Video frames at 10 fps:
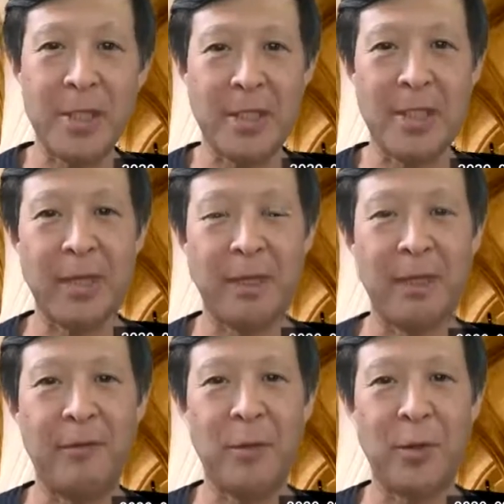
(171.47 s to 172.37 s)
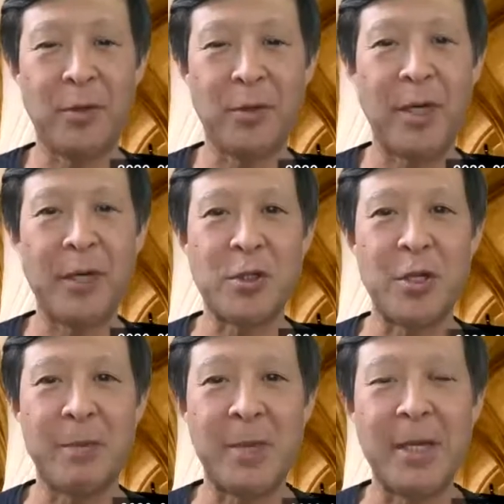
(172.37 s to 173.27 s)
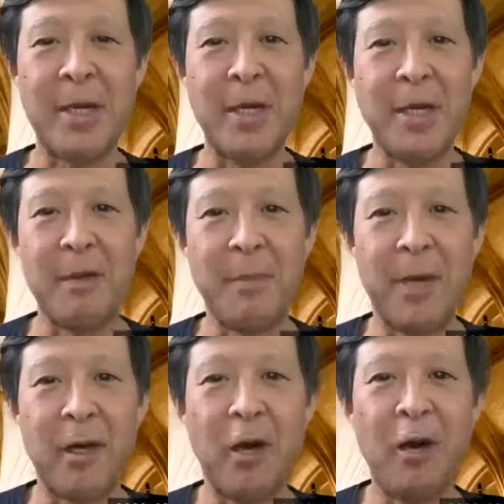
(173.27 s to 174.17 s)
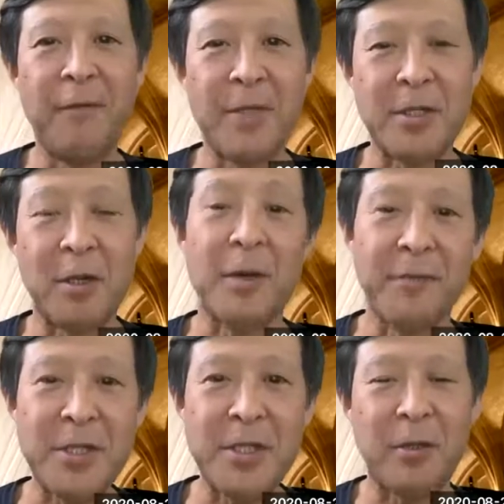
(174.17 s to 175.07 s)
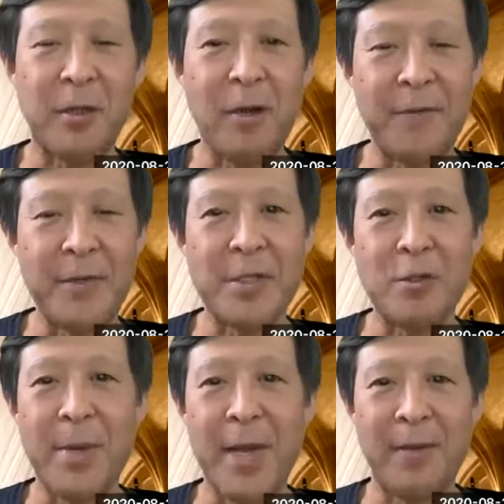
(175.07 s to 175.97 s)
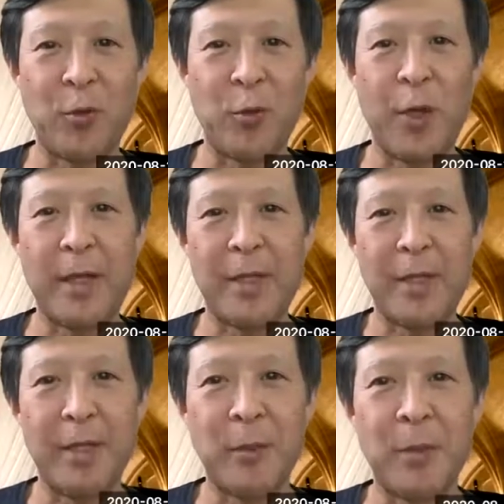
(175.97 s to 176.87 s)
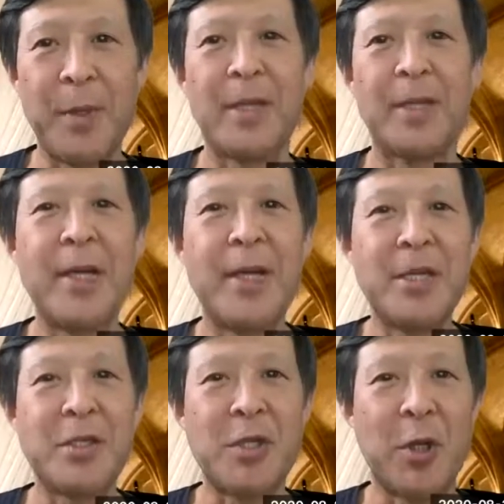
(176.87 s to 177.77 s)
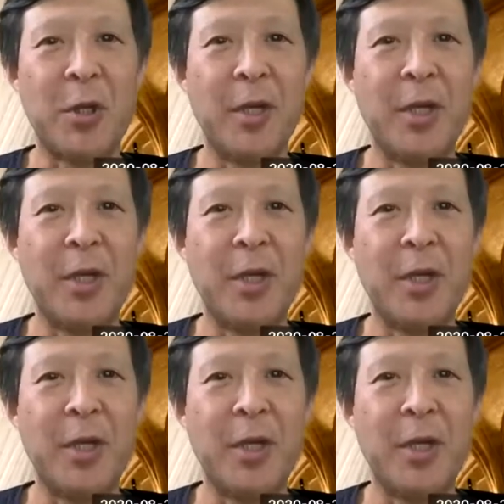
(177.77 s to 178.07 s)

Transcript: Just like if you are trying to see me in my office or a physical office, you may have to wait a little bit. So